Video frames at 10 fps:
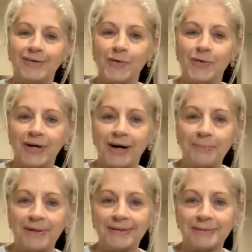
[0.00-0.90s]
gone
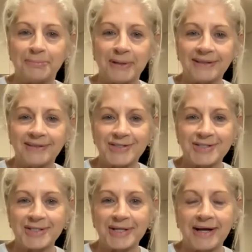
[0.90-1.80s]
up a little bit,
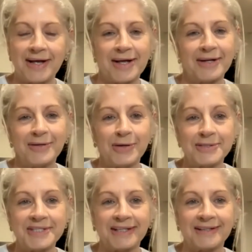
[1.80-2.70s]
just
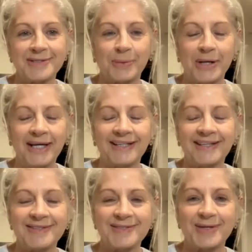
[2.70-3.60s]
noticing this week.
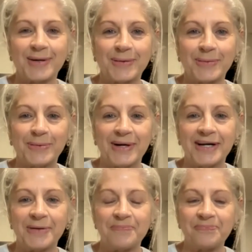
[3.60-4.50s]

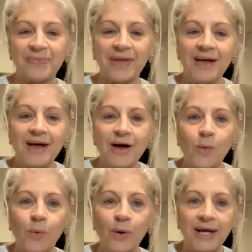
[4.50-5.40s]
So
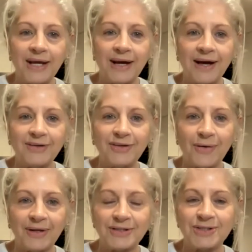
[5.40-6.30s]
we are
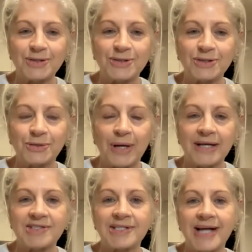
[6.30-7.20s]
going to do a
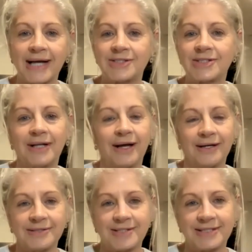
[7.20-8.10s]
snacks
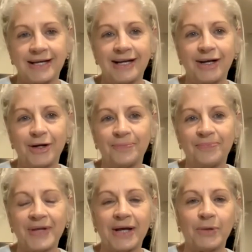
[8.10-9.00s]
class,
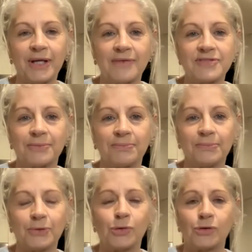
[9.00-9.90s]
and we have
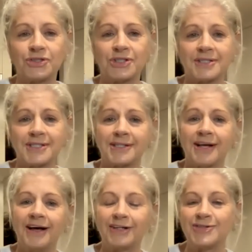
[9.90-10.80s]
some gorgeous
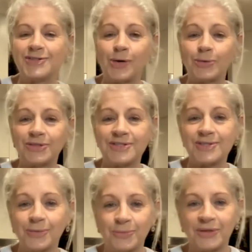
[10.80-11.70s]
consultants
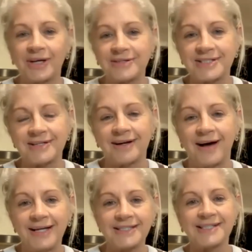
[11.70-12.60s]
on with us
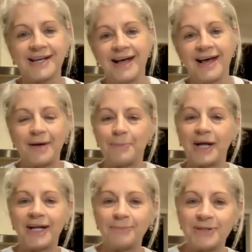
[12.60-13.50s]
tonight.
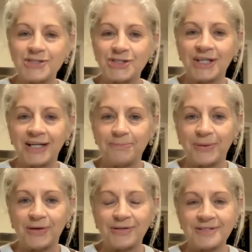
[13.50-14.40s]
My name is Janine
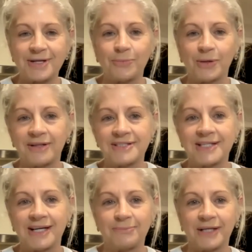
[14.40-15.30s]
Burns. I'm one of the
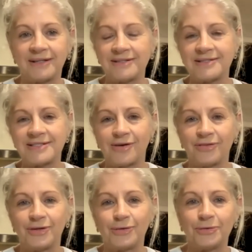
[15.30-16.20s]
team leaders
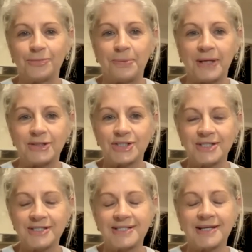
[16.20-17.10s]
on the Northern
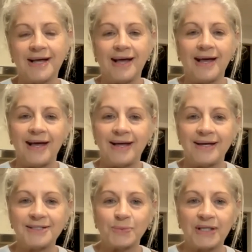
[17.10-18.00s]
Beaches,
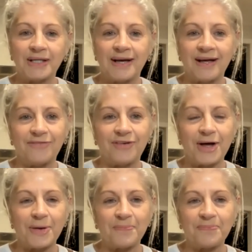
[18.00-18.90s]
and we have
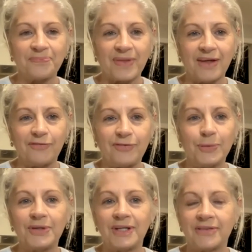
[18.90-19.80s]
a few
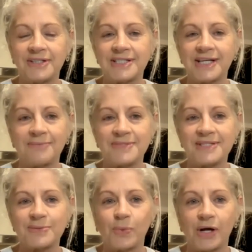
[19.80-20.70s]
of the other teams
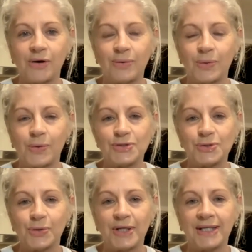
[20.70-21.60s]
as well all
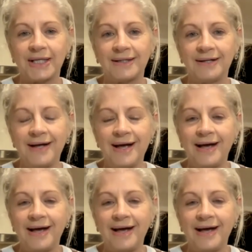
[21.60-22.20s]
joining in.